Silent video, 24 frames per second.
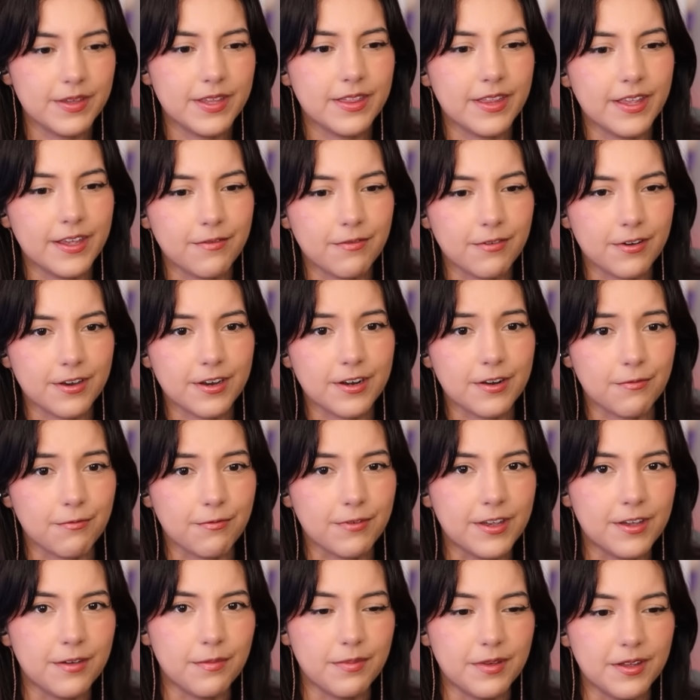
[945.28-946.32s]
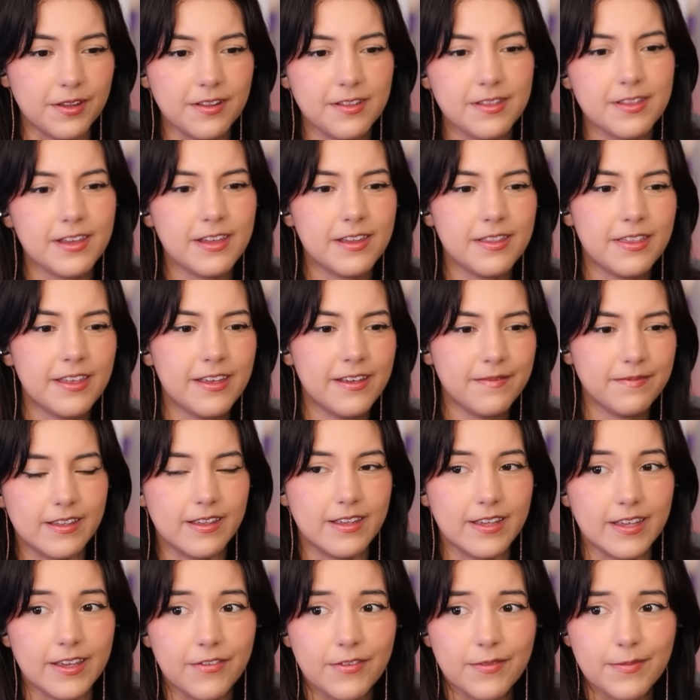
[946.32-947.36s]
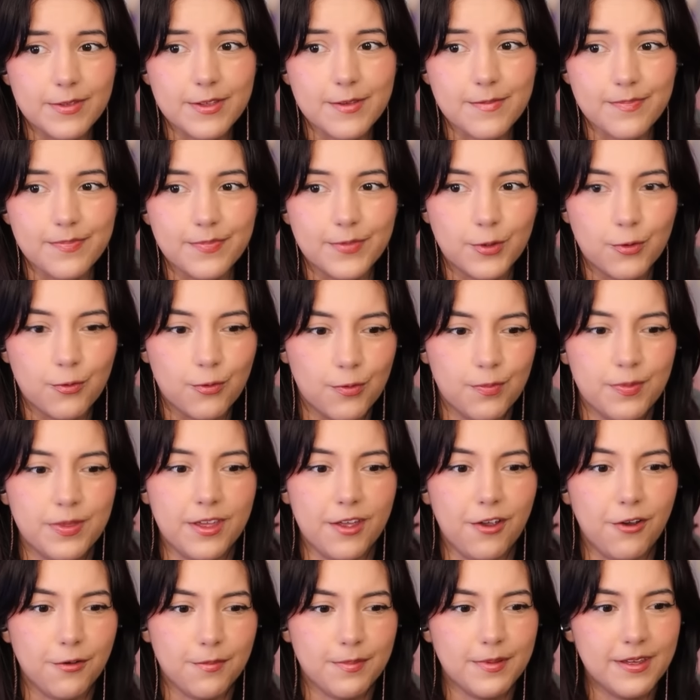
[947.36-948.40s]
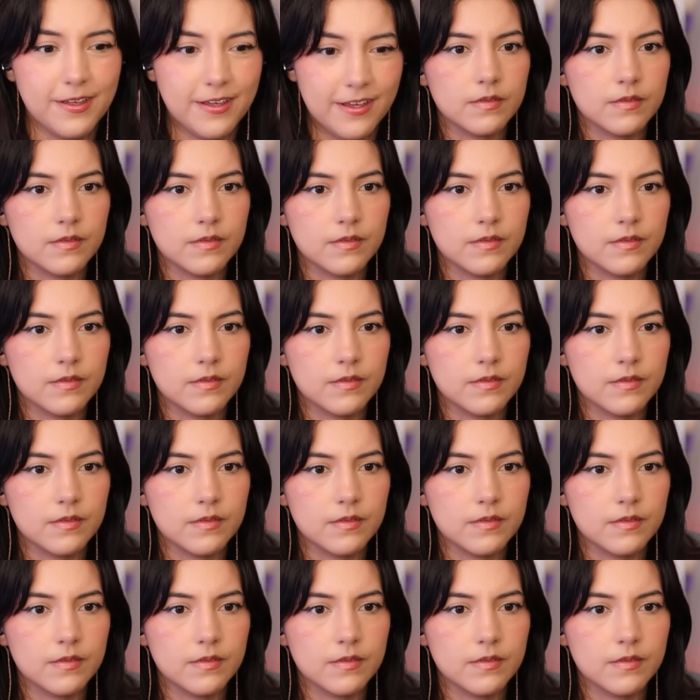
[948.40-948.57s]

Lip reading: like we're gonna rehabilitate them? Give them some group therapy?